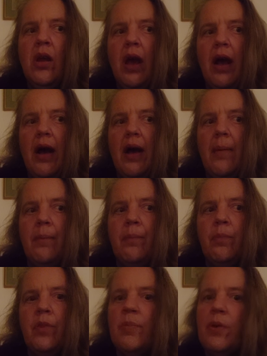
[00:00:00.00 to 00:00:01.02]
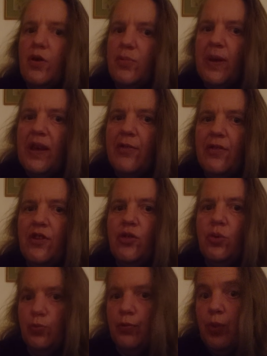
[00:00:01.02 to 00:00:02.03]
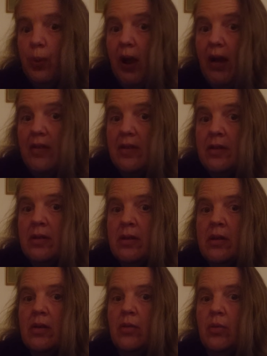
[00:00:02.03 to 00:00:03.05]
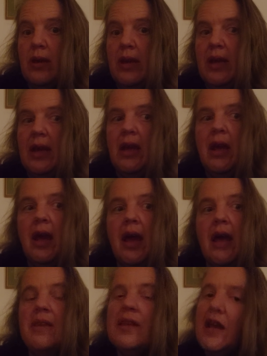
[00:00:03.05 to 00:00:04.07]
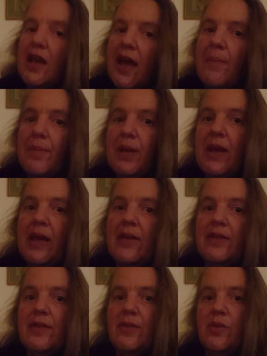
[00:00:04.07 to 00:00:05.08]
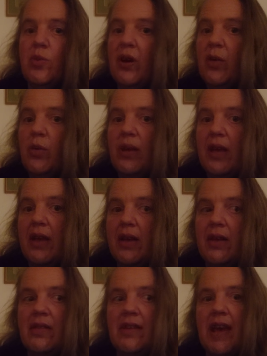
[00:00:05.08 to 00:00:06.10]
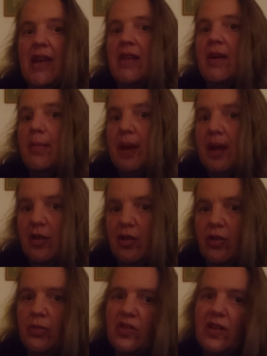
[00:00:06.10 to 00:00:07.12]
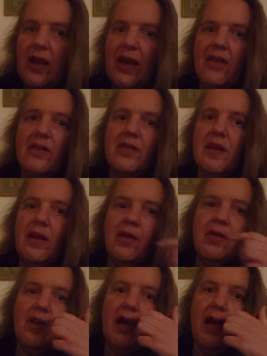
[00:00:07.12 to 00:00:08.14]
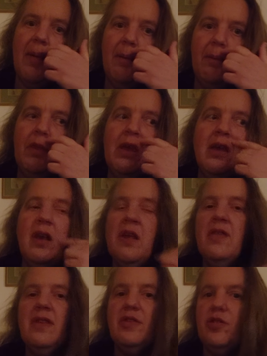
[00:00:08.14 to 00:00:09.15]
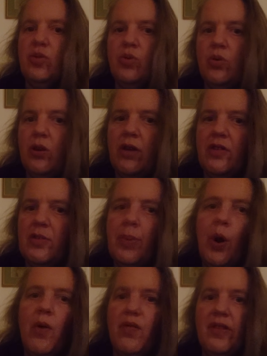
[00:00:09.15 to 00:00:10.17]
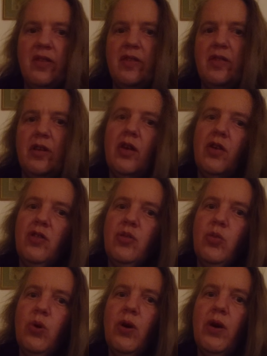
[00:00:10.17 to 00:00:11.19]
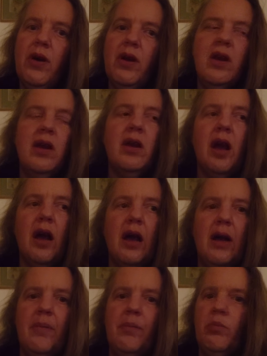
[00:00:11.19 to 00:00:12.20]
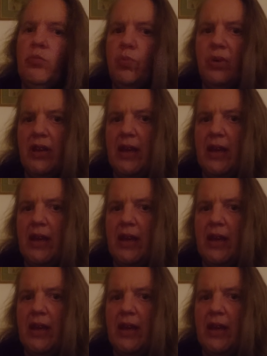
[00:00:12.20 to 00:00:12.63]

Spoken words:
the most beneficial for us, really. And that can be negative as well. We could end up being doomsayers and this is all going to pop, this isn't going to work, we're